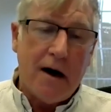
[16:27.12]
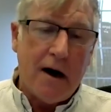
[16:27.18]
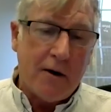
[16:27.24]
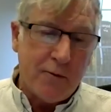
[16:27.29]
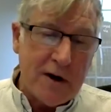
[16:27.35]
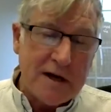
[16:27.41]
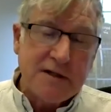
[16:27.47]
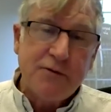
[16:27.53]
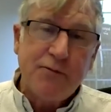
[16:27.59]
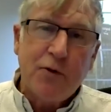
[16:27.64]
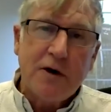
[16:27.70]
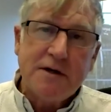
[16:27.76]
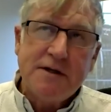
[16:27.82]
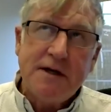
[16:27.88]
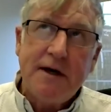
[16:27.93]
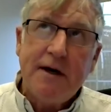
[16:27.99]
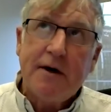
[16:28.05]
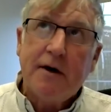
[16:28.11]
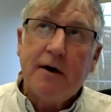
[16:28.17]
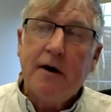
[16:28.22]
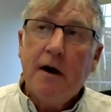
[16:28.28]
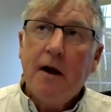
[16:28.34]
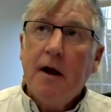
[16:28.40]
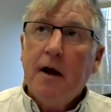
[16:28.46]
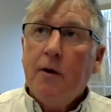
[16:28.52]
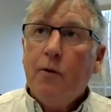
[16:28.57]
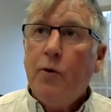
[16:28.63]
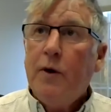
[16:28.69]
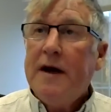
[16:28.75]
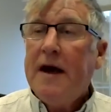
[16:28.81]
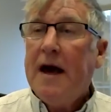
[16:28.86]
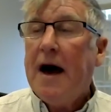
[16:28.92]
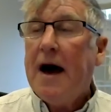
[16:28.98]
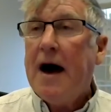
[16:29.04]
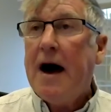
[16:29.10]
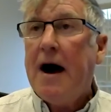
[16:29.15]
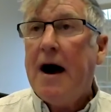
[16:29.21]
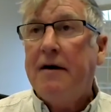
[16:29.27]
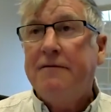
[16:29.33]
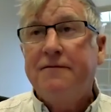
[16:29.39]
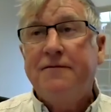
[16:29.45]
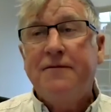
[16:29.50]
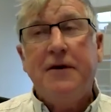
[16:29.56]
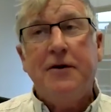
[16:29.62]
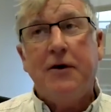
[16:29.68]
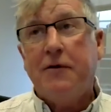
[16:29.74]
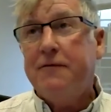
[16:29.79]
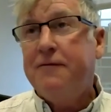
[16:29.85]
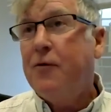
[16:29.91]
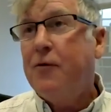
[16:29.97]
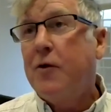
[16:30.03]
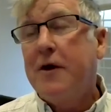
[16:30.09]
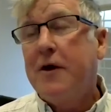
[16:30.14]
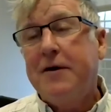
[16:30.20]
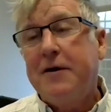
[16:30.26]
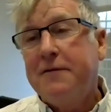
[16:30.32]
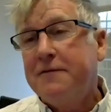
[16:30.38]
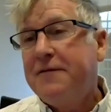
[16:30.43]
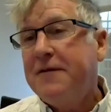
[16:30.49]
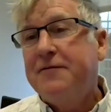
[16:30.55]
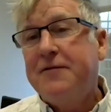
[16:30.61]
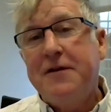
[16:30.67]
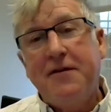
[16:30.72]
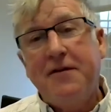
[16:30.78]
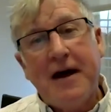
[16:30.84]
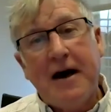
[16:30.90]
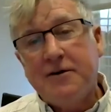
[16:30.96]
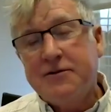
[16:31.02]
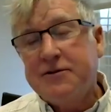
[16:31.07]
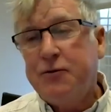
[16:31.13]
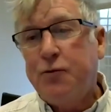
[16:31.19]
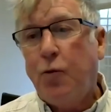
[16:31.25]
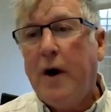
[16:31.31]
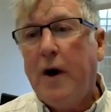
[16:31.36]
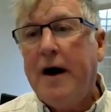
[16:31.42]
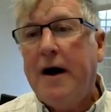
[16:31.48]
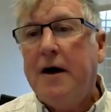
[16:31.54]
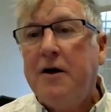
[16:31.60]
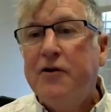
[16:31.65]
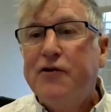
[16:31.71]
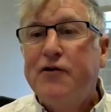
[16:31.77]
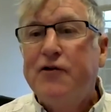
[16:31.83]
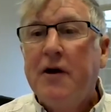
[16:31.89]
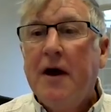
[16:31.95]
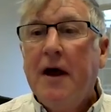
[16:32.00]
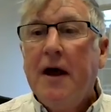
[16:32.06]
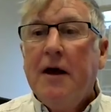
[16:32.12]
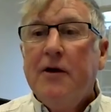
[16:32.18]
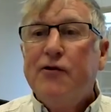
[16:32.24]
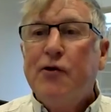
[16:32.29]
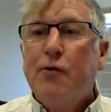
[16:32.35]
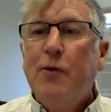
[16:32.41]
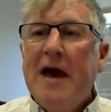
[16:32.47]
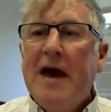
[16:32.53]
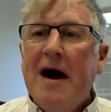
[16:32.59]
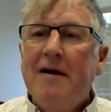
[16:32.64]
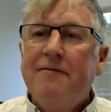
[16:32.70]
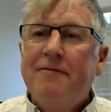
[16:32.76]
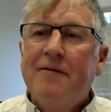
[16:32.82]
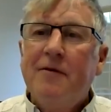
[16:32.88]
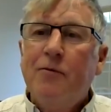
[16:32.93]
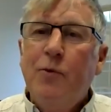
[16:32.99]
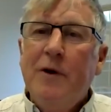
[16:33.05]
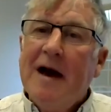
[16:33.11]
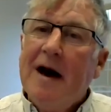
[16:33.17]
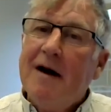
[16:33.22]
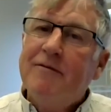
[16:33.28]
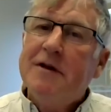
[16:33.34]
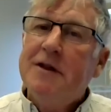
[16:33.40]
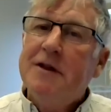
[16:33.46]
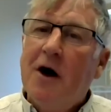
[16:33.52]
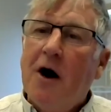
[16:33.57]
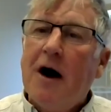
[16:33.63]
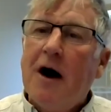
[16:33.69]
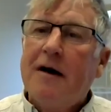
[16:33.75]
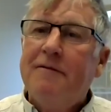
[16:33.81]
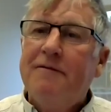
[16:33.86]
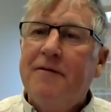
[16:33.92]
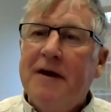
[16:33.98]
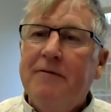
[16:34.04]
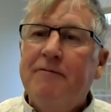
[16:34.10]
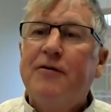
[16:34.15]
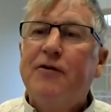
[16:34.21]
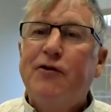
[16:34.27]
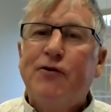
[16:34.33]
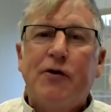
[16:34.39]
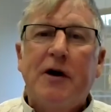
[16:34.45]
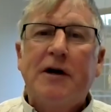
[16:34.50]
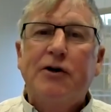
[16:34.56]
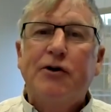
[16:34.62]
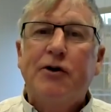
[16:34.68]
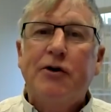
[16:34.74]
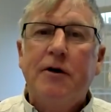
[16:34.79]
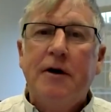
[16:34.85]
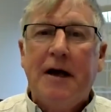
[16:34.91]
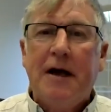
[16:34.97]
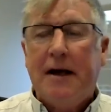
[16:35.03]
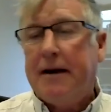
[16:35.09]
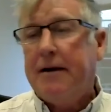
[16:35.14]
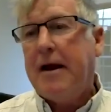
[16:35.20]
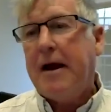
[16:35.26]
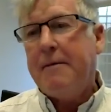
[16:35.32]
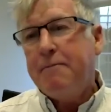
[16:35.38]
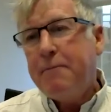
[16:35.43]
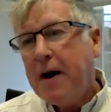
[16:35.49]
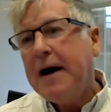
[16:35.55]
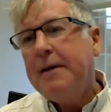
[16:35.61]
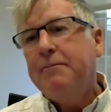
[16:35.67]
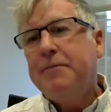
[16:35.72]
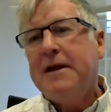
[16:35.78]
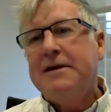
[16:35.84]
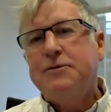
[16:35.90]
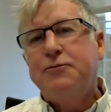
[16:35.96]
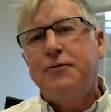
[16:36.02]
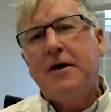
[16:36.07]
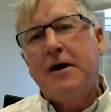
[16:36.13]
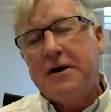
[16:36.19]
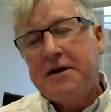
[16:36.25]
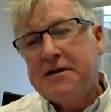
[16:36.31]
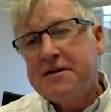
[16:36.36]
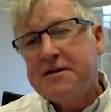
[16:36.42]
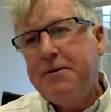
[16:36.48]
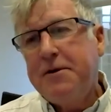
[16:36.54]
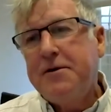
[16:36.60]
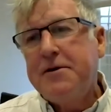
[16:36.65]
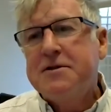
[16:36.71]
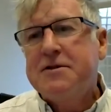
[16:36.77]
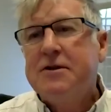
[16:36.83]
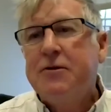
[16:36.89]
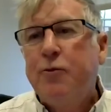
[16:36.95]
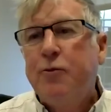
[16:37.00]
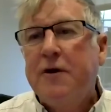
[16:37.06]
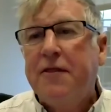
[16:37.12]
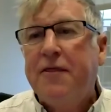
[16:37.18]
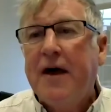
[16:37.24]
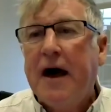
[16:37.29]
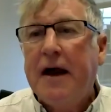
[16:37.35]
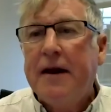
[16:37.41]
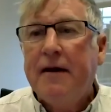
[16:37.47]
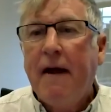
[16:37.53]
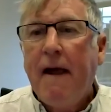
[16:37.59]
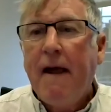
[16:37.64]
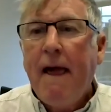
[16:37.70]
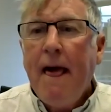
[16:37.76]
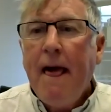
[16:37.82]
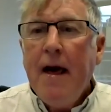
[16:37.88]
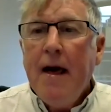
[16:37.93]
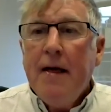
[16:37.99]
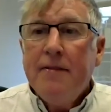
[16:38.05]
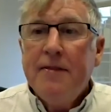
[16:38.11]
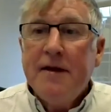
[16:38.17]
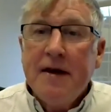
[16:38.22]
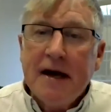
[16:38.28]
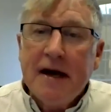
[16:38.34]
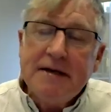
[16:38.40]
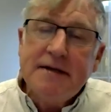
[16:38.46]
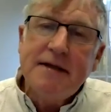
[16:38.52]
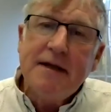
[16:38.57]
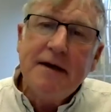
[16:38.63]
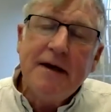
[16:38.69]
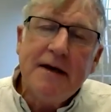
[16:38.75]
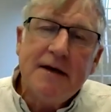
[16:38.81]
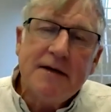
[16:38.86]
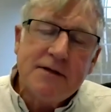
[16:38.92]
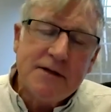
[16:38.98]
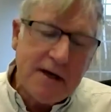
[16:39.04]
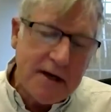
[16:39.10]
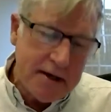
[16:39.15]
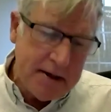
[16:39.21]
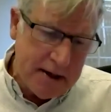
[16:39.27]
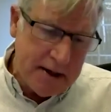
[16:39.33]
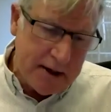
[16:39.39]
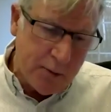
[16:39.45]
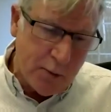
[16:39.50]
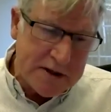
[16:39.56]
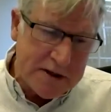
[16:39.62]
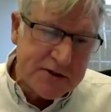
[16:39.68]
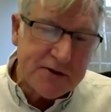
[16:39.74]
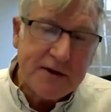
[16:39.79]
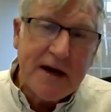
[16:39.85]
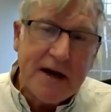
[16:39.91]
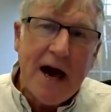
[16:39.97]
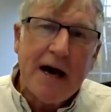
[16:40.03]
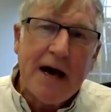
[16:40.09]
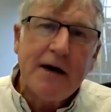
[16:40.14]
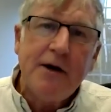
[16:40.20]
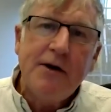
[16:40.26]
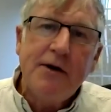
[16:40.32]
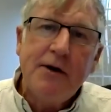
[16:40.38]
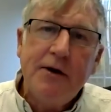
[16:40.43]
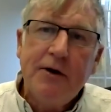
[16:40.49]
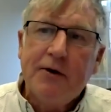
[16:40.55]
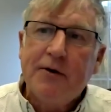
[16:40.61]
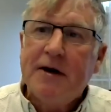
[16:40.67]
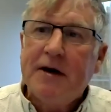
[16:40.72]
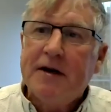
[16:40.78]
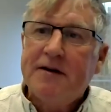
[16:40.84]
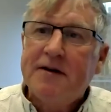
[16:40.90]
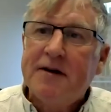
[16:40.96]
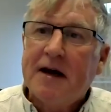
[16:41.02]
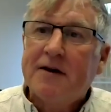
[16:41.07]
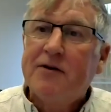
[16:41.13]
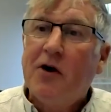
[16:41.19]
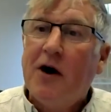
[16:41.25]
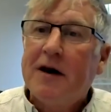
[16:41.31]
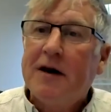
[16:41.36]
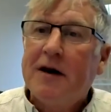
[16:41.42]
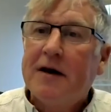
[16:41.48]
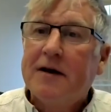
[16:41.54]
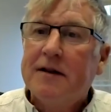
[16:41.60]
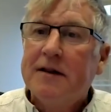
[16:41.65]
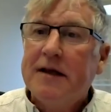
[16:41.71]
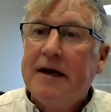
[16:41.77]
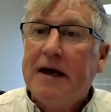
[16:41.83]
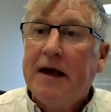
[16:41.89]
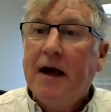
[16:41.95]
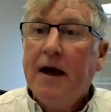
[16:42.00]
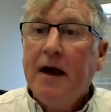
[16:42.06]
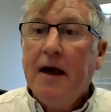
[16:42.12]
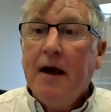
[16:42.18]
reservoirs here. We have 450,000 wells. So we have a lot of infrastructure and pipelines. We've got experience with that. The nice thing is that in Western Canada, you're in a tectonically